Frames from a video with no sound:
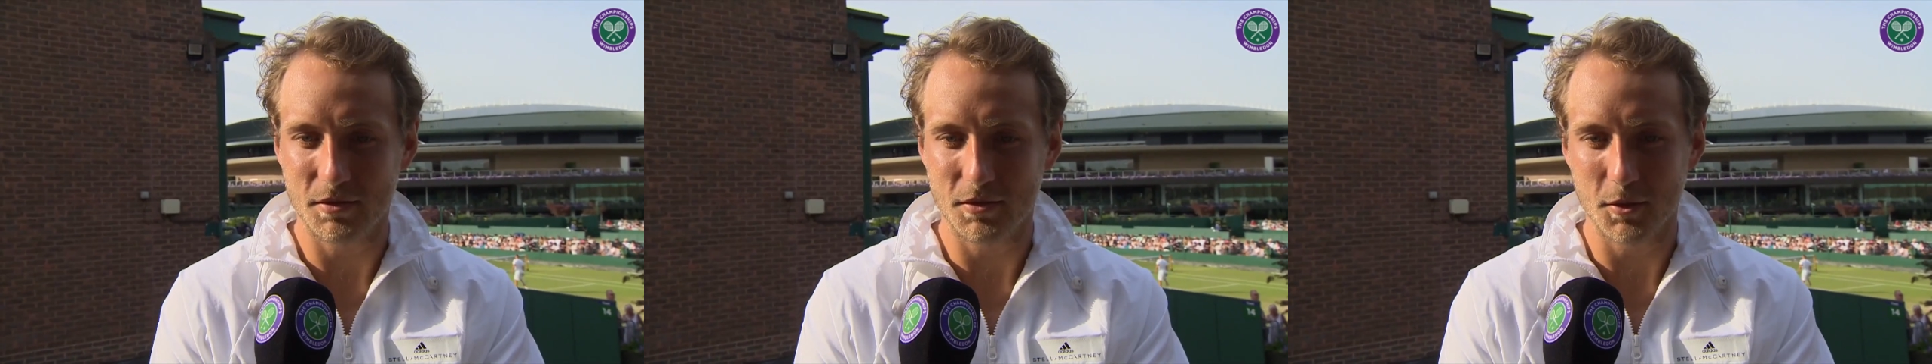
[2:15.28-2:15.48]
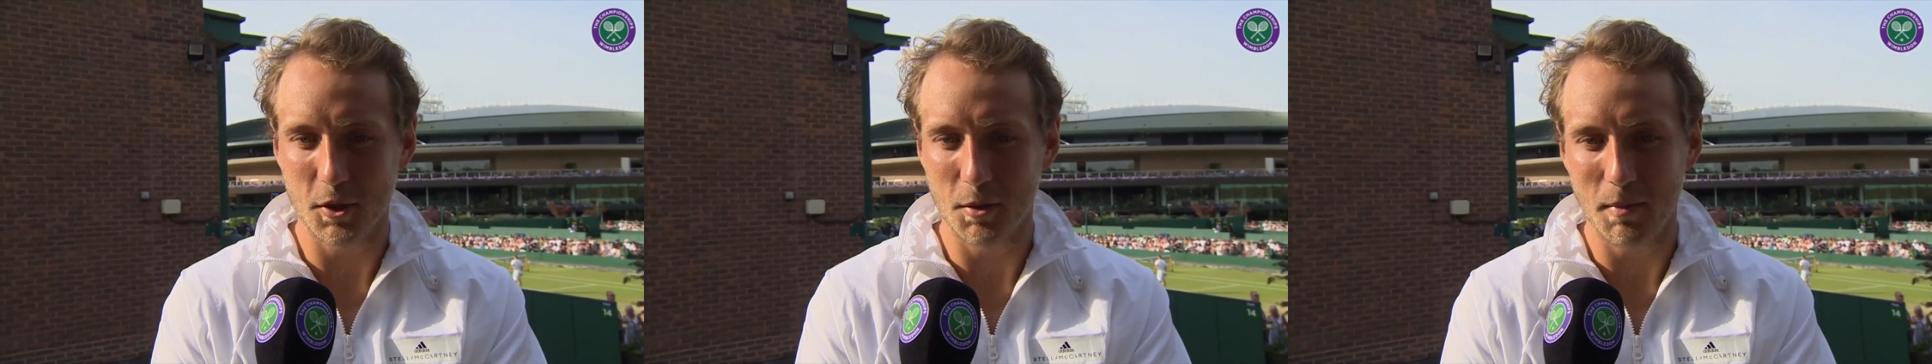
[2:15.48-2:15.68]

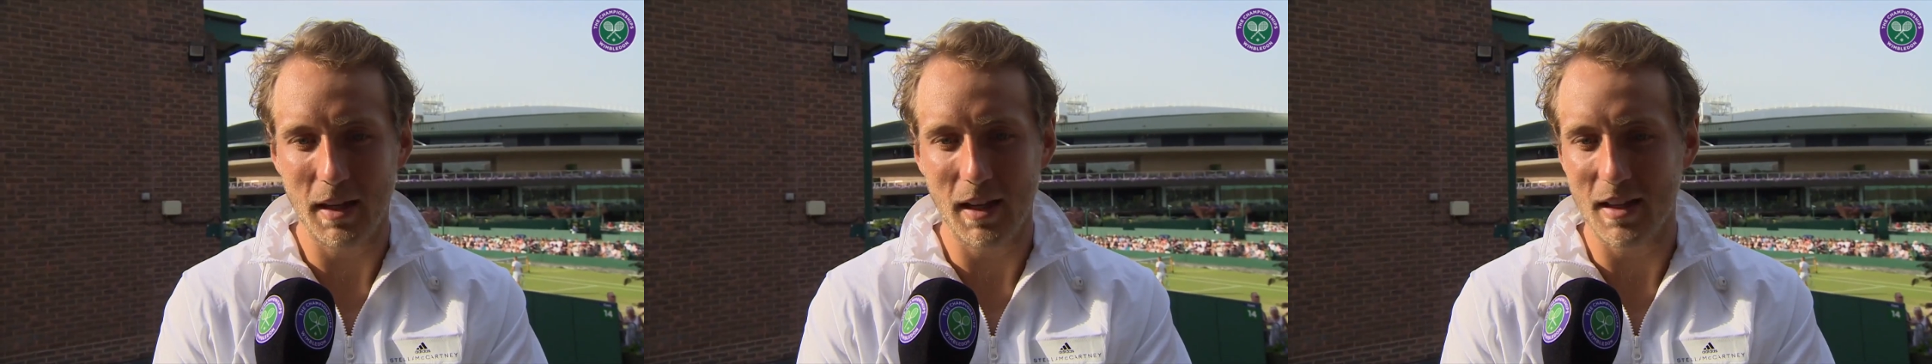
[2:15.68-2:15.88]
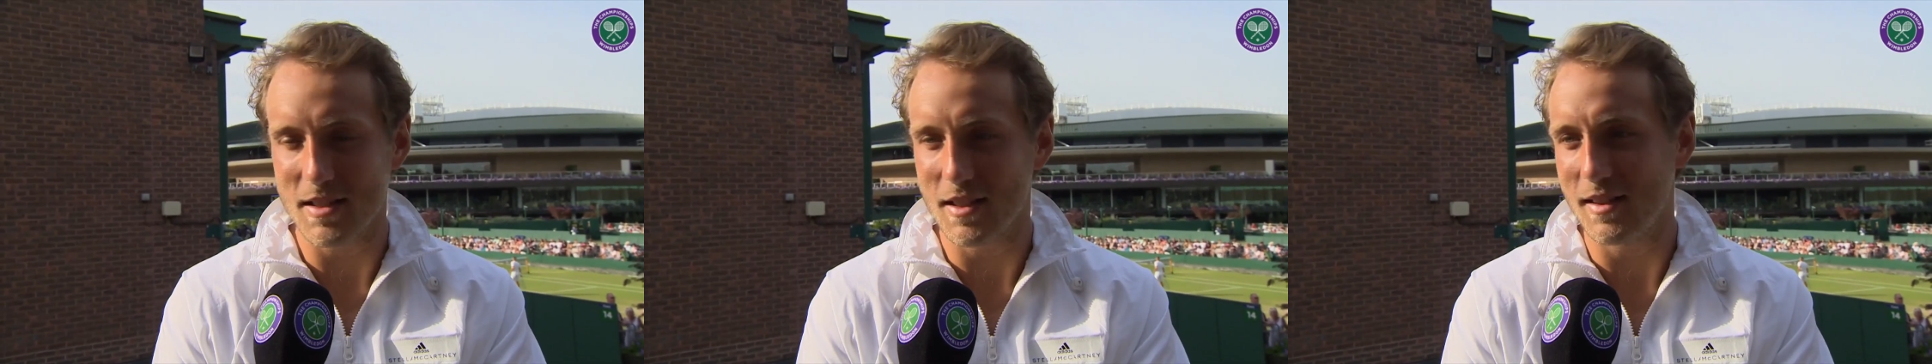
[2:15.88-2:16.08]
for
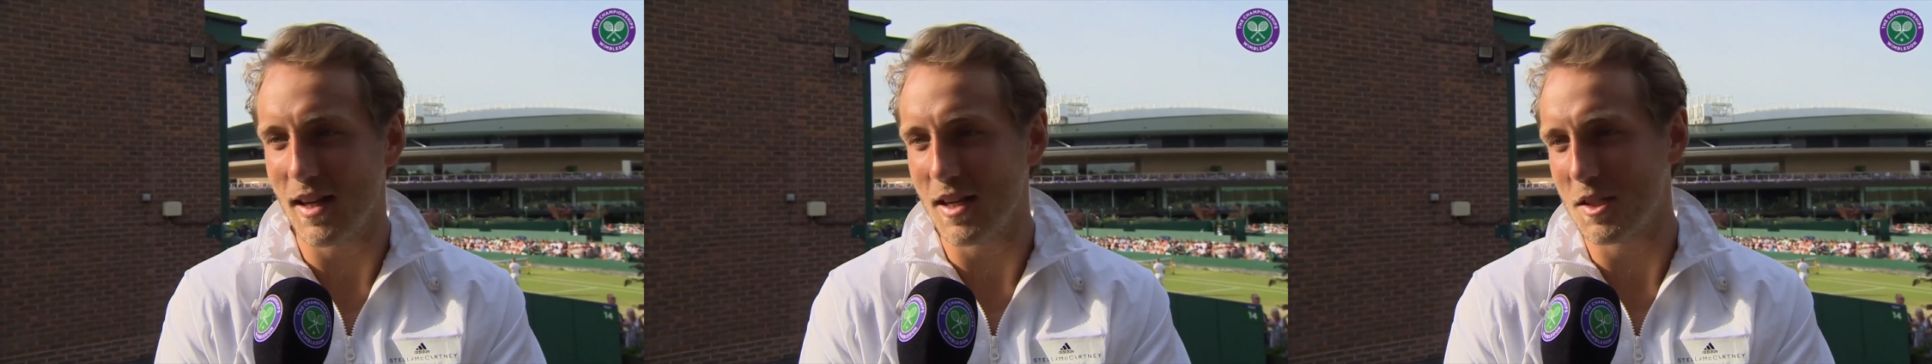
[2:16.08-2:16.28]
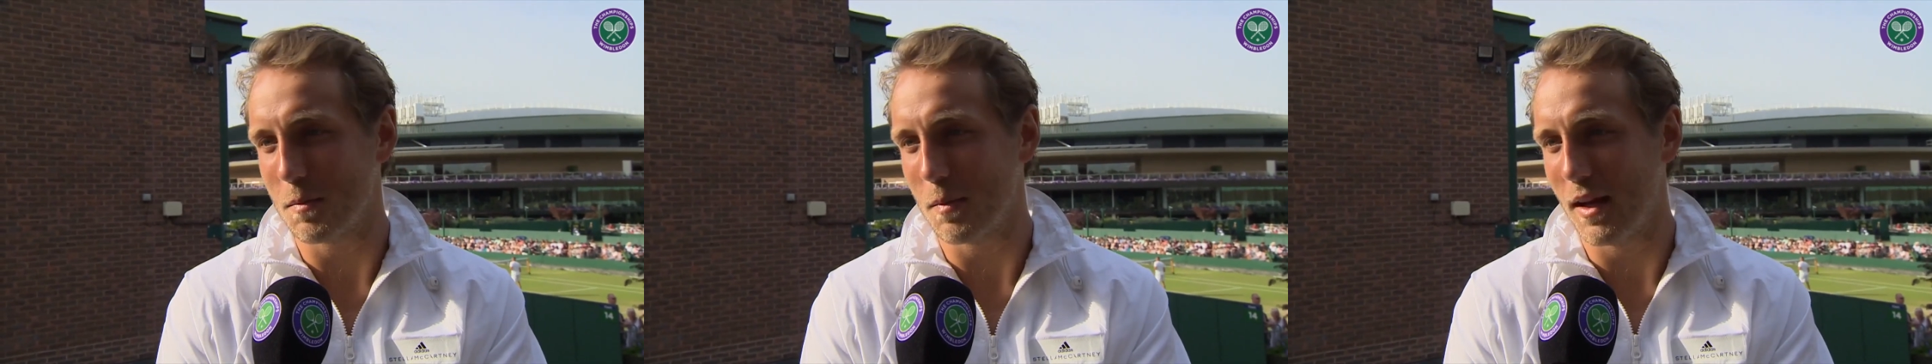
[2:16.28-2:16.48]
me as a
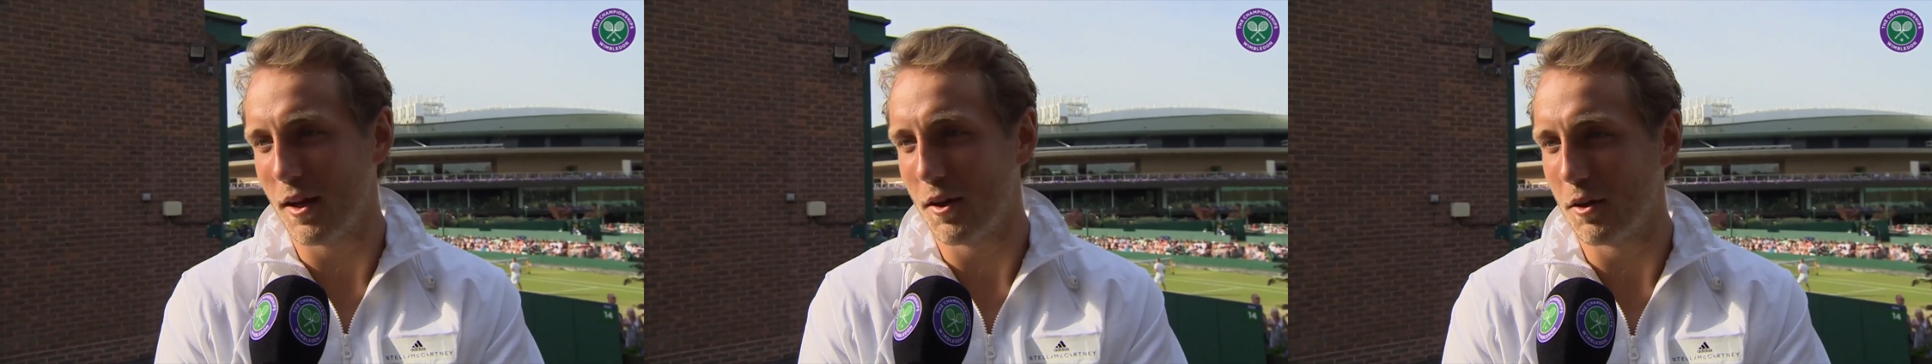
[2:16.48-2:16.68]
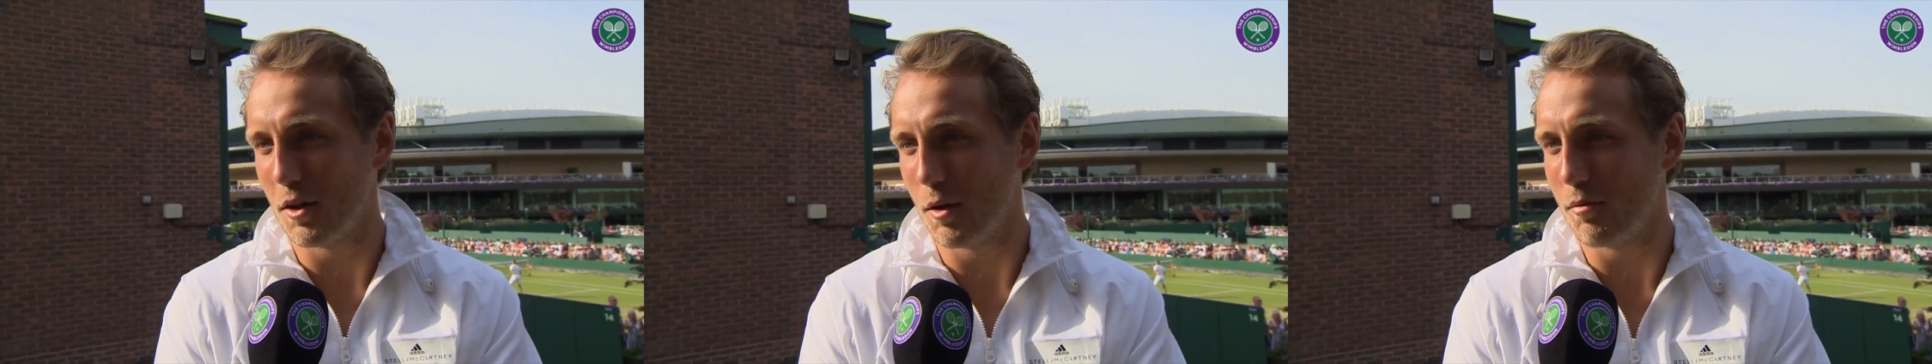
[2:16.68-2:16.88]
tennis
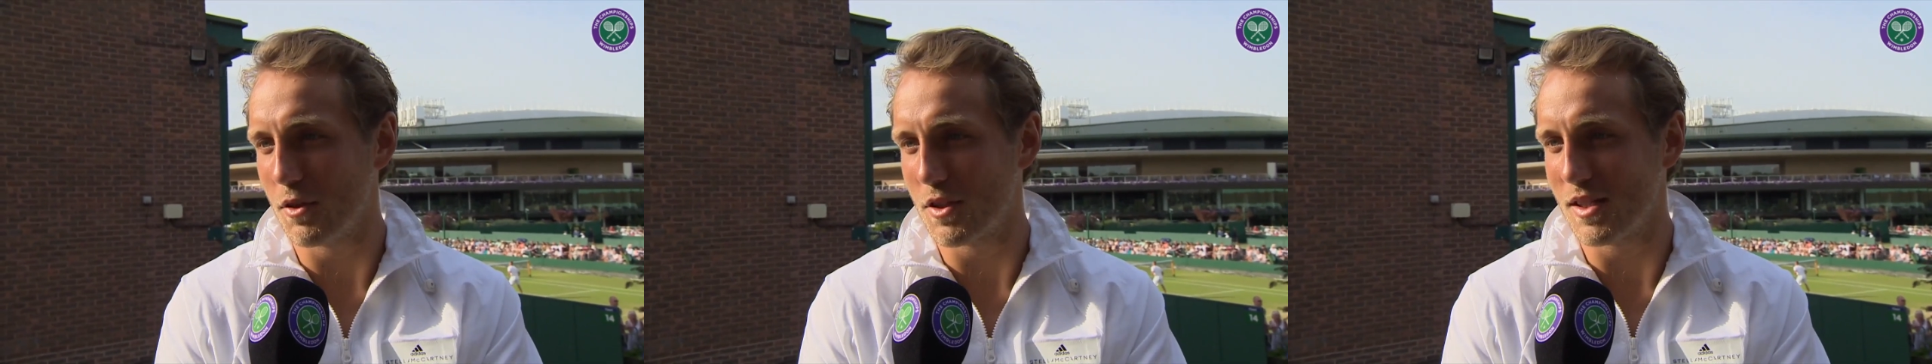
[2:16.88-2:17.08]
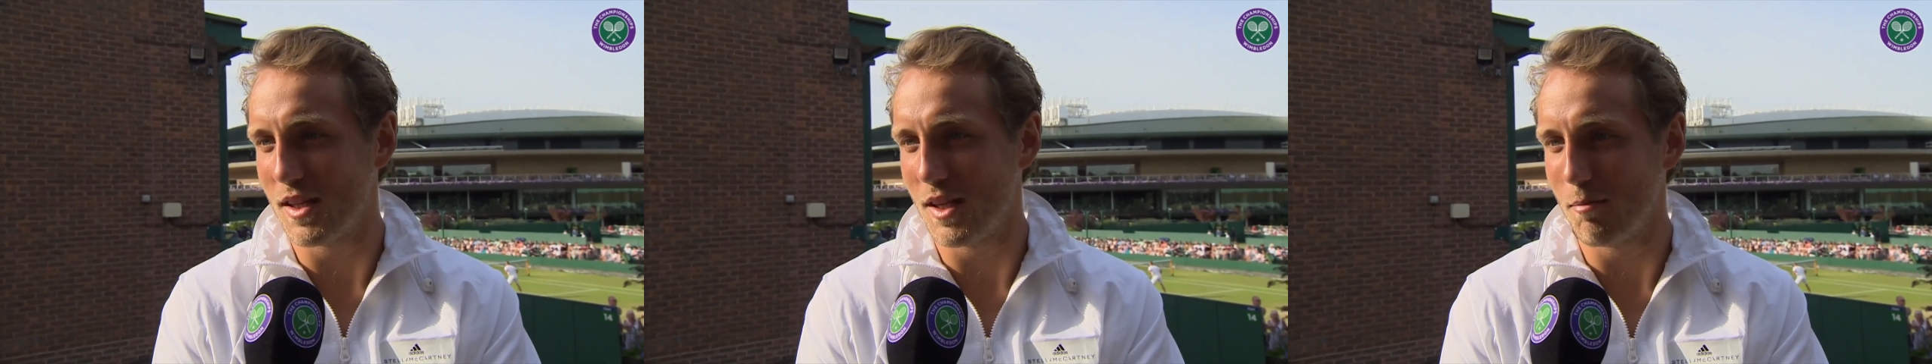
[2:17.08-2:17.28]
player,
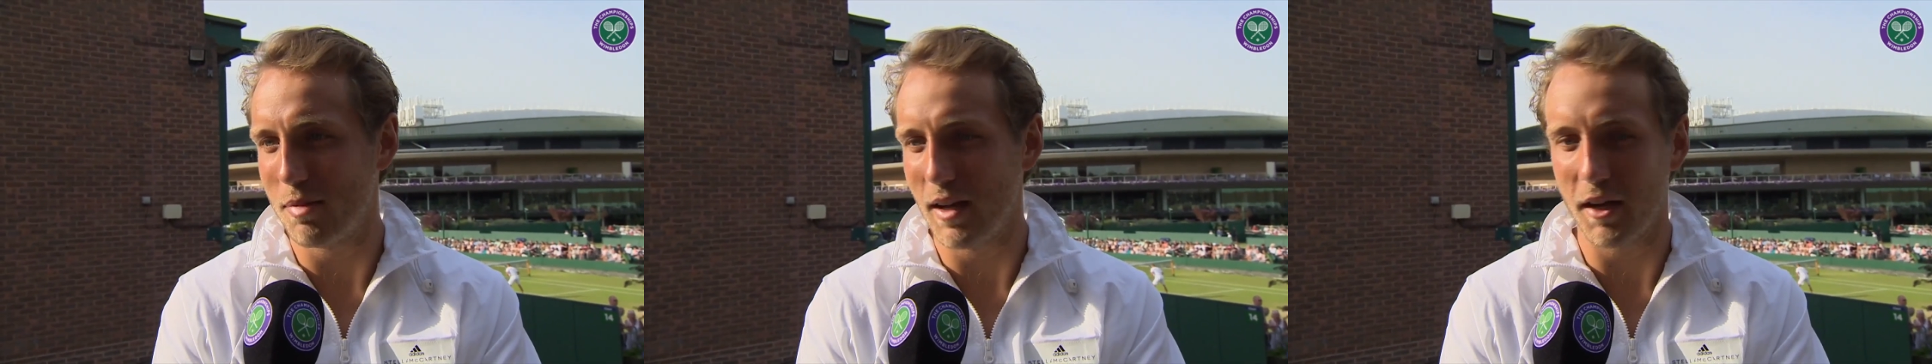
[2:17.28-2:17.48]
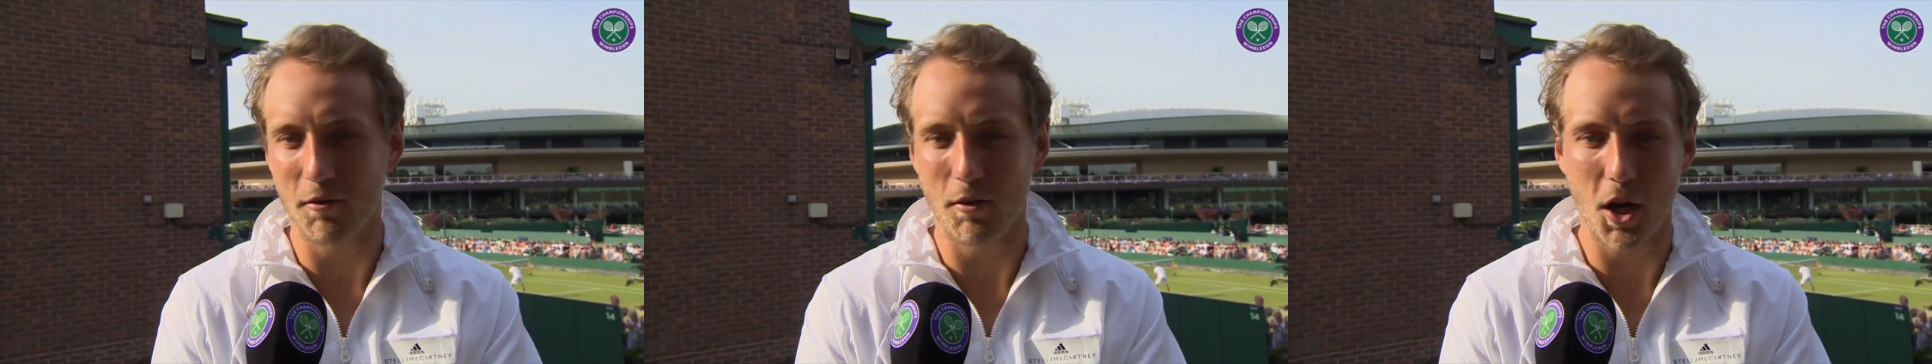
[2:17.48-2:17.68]
obviously
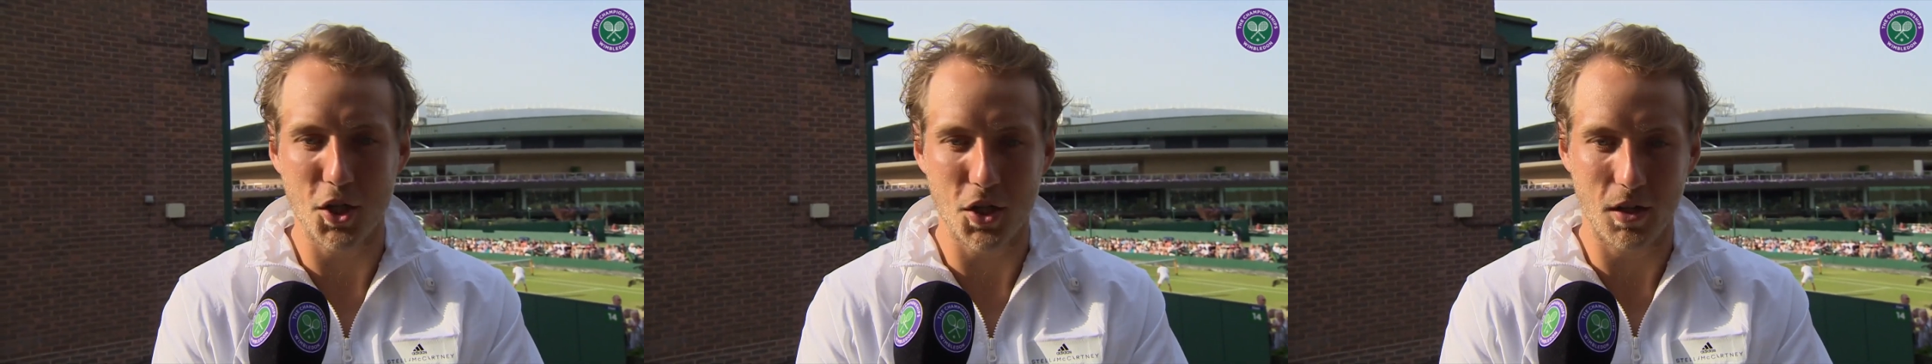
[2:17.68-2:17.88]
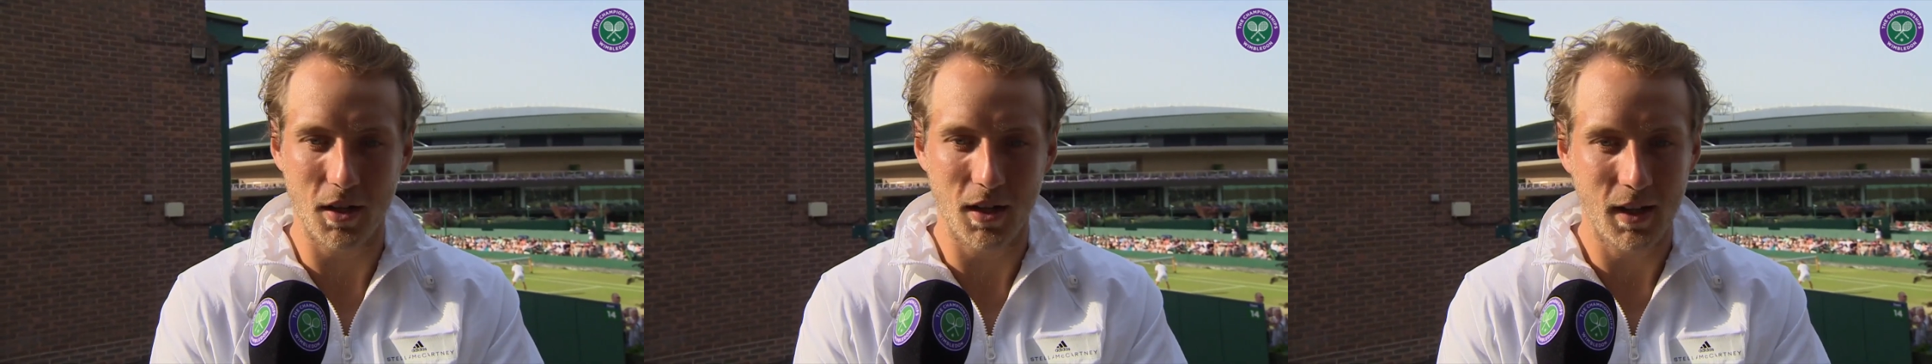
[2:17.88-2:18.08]
playing
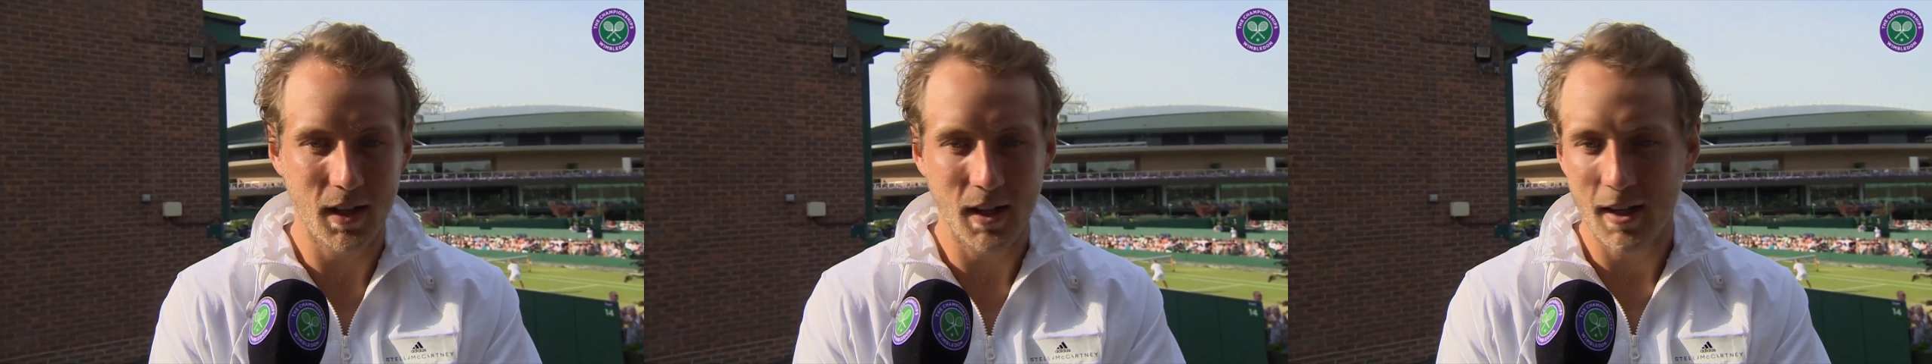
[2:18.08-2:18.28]
Roger